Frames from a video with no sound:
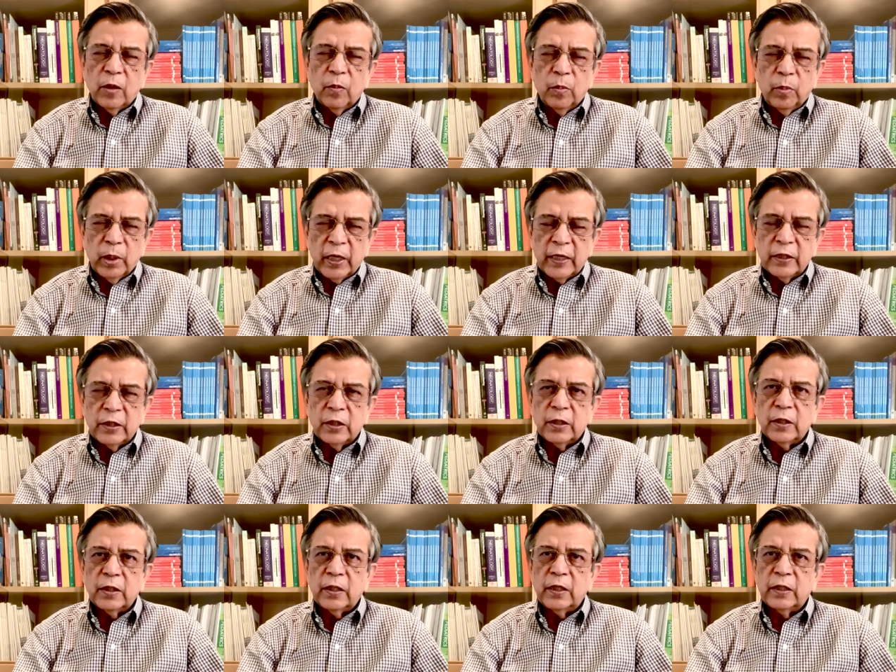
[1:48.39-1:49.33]
but
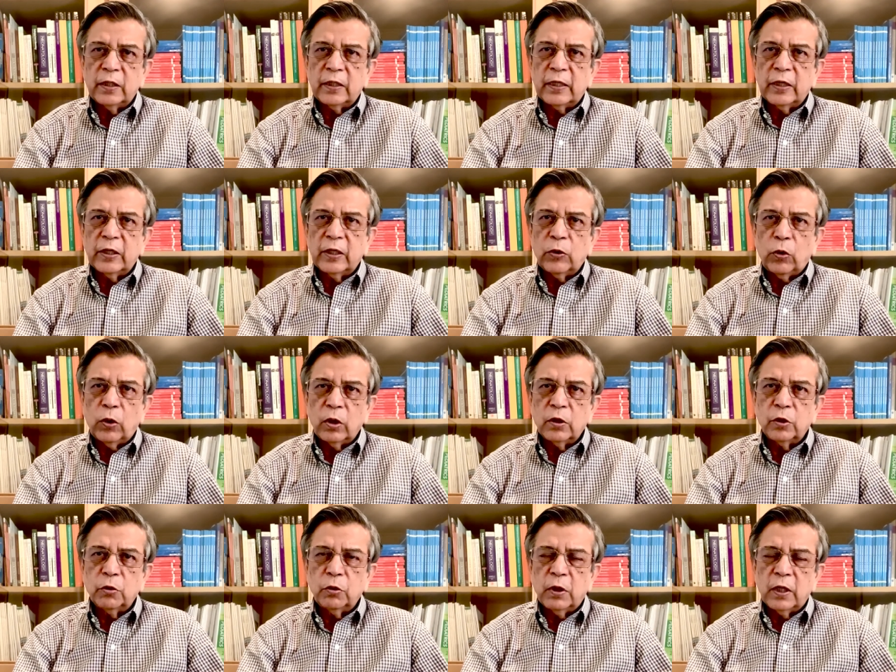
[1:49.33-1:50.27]
it can
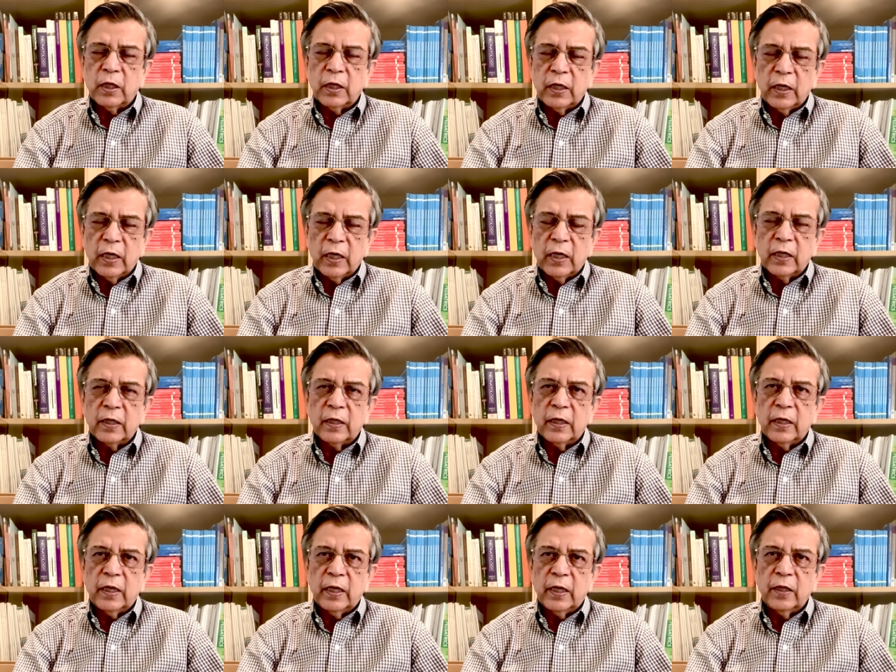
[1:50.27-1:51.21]
also occur
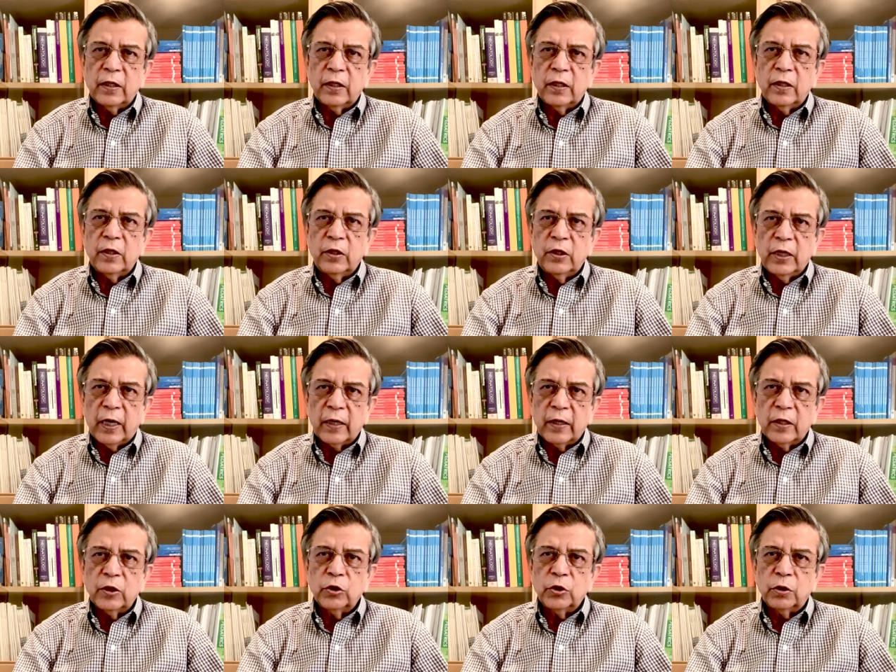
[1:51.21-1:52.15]
in
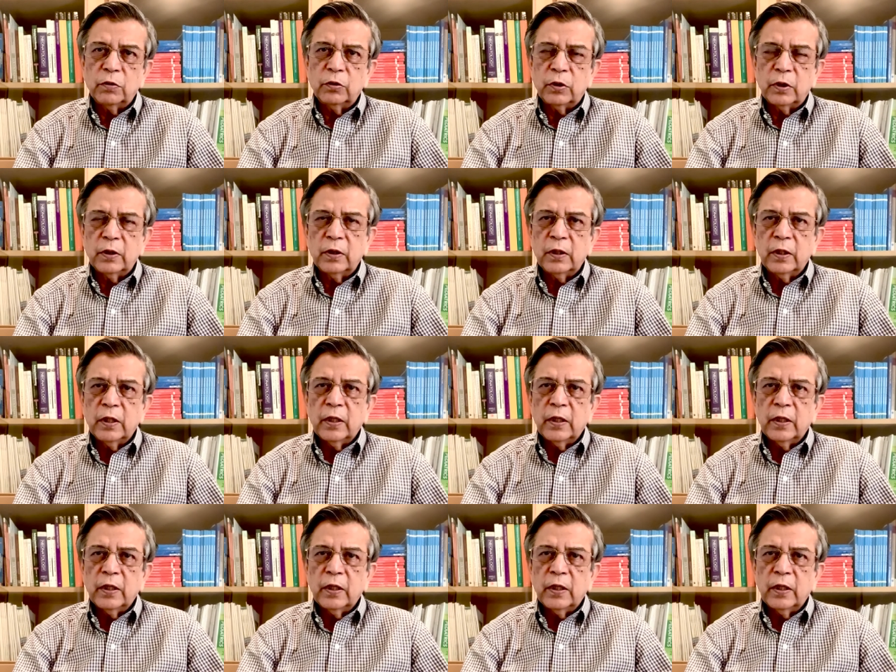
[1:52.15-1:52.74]
younger children,